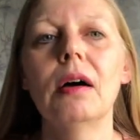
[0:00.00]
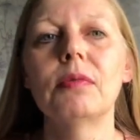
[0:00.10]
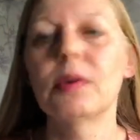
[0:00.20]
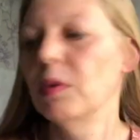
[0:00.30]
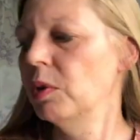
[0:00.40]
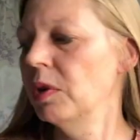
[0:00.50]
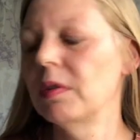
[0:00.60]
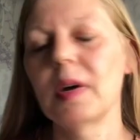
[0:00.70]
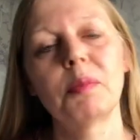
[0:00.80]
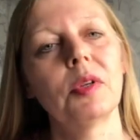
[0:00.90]
for one of the
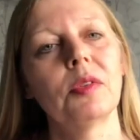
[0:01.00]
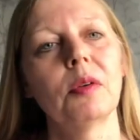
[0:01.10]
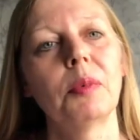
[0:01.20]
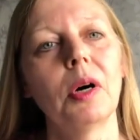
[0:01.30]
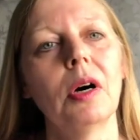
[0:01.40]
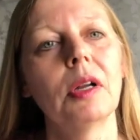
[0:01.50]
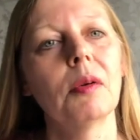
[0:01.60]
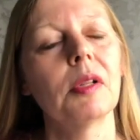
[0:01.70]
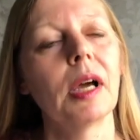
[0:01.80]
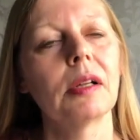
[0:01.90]
fabrics that I bought.
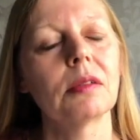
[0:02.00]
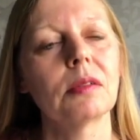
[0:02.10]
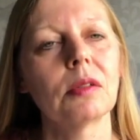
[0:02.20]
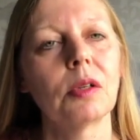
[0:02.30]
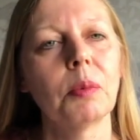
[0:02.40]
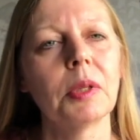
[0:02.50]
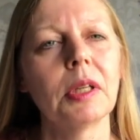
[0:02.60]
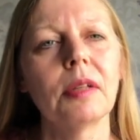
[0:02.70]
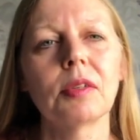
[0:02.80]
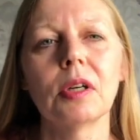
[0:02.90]
And a couple of
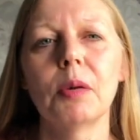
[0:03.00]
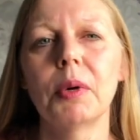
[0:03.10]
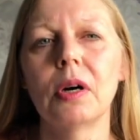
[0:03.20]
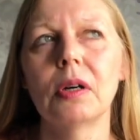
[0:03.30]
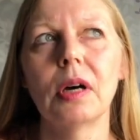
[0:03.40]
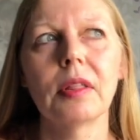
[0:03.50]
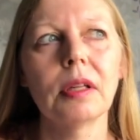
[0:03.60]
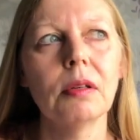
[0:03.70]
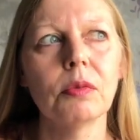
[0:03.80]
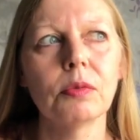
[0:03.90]
years ago I bought, I
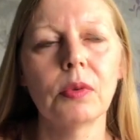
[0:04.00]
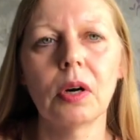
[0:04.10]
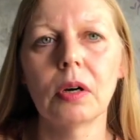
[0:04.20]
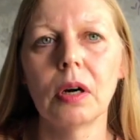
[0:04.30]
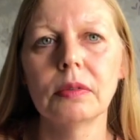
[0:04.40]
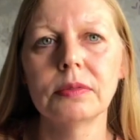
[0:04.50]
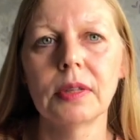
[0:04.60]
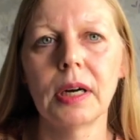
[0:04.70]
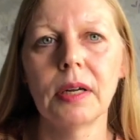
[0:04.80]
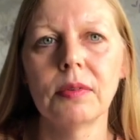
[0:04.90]
think it was 4 or
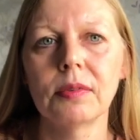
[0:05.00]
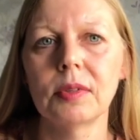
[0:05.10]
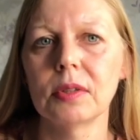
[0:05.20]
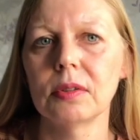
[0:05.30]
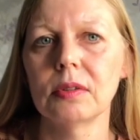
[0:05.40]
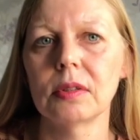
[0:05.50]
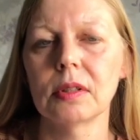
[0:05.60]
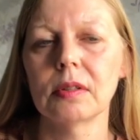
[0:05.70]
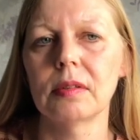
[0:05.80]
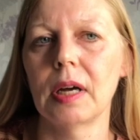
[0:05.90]
5 silk
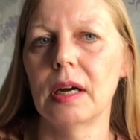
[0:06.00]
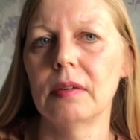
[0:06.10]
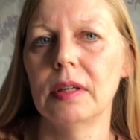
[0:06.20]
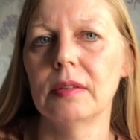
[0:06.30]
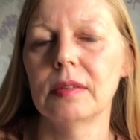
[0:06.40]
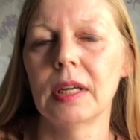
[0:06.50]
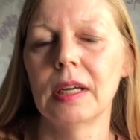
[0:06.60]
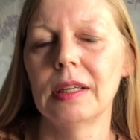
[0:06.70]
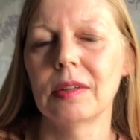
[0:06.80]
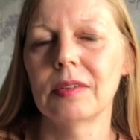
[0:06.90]
saris.
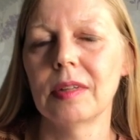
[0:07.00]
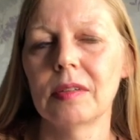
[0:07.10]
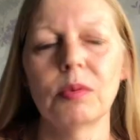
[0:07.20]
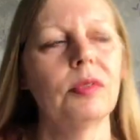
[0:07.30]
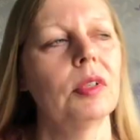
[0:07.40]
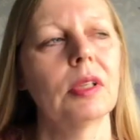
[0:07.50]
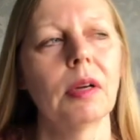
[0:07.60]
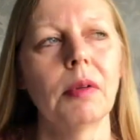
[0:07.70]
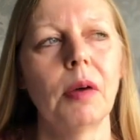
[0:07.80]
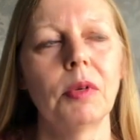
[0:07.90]
Now they said they were silk,
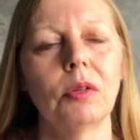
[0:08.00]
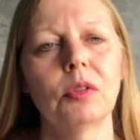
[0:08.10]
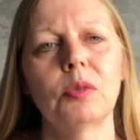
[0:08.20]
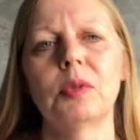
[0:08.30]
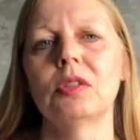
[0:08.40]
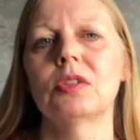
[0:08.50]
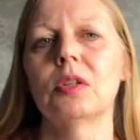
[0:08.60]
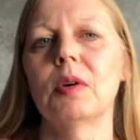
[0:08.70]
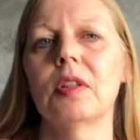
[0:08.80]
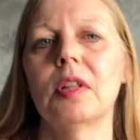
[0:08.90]
I'm not 100%
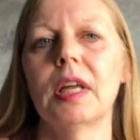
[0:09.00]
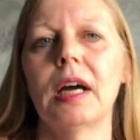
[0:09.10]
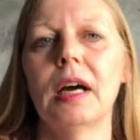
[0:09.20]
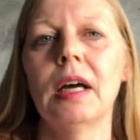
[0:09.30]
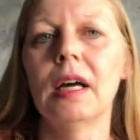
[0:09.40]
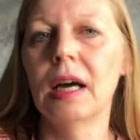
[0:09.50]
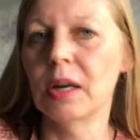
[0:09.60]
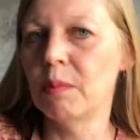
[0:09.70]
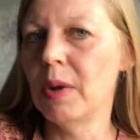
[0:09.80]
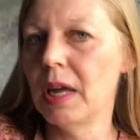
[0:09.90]
sure whether they are, and
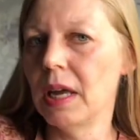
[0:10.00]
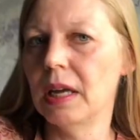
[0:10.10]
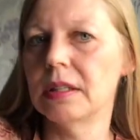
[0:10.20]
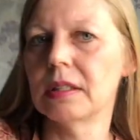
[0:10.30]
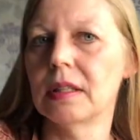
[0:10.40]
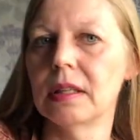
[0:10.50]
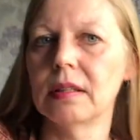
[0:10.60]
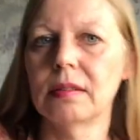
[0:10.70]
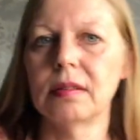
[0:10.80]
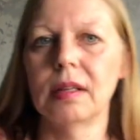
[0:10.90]
I made
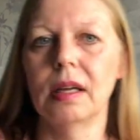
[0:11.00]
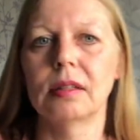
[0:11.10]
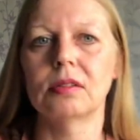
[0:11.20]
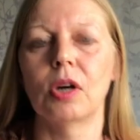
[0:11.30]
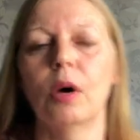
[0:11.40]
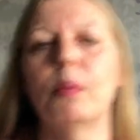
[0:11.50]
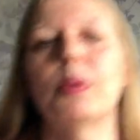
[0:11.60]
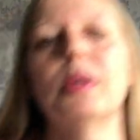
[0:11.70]
this top